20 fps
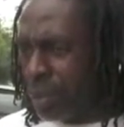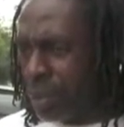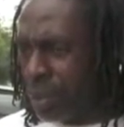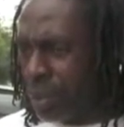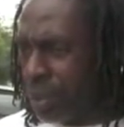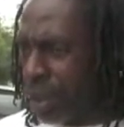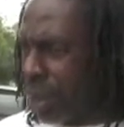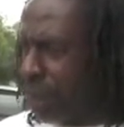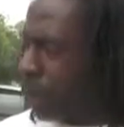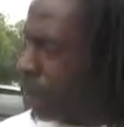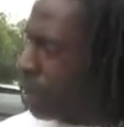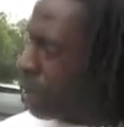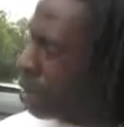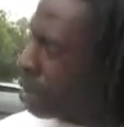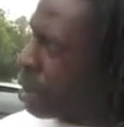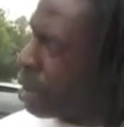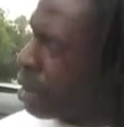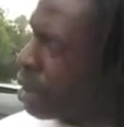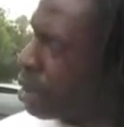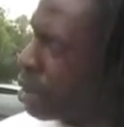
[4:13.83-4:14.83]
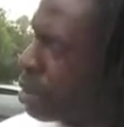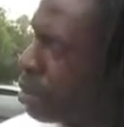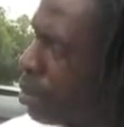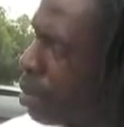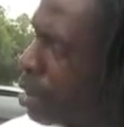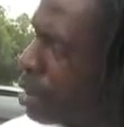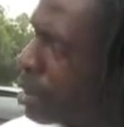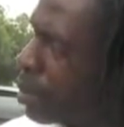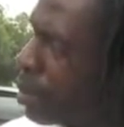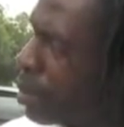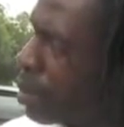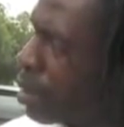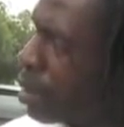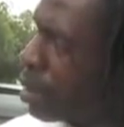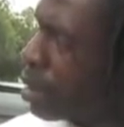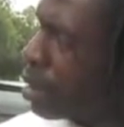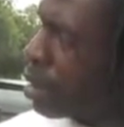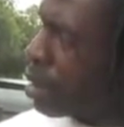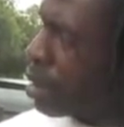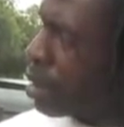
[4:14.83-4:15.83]
is directly connected to my
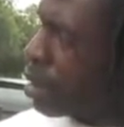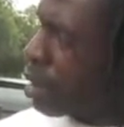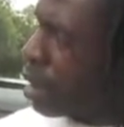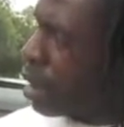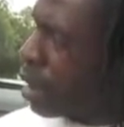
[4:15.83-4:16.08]
experiences.